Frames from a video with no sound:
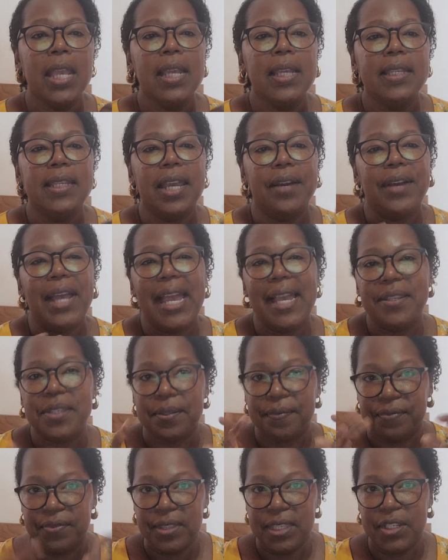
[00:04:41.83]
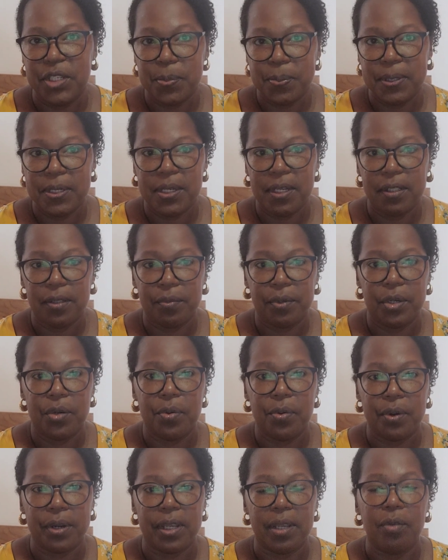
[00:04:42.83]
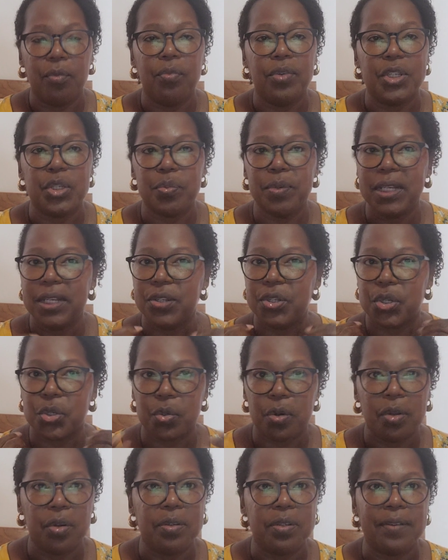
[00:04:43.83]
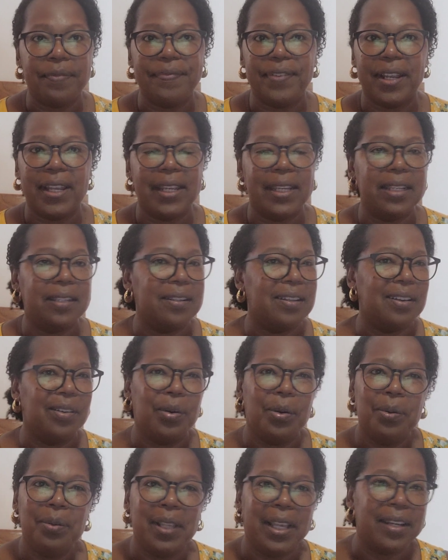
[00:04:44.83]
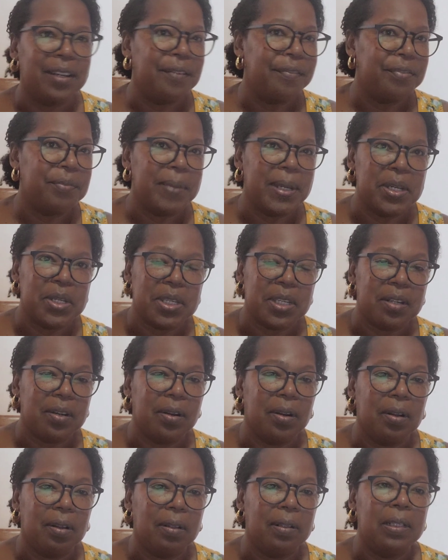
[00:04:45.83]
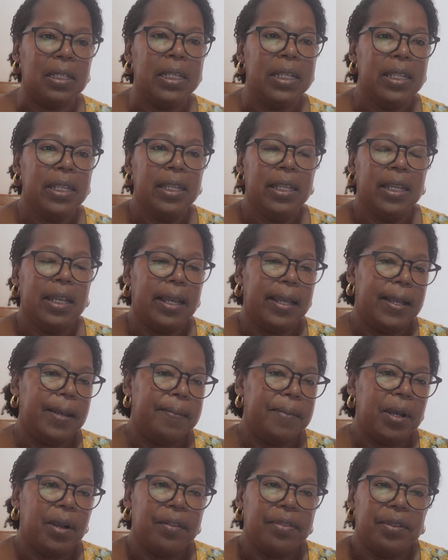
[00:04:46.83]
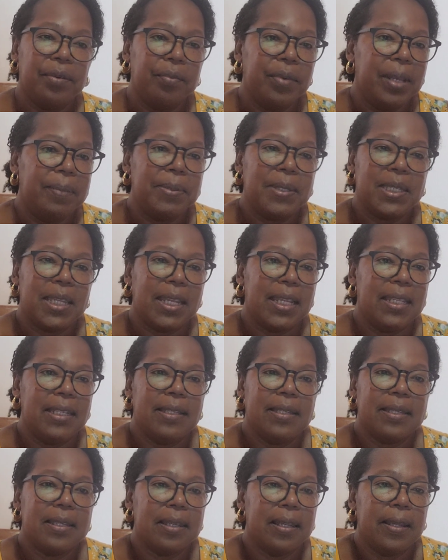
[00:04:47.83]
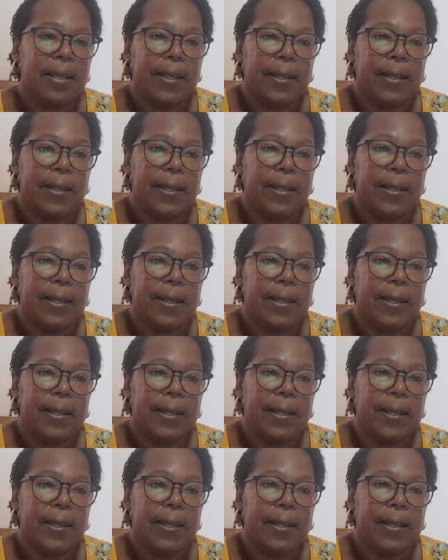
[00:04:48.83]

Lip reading: Now, as of this particular recording, which we struggled to find a whole lot of information all on the websites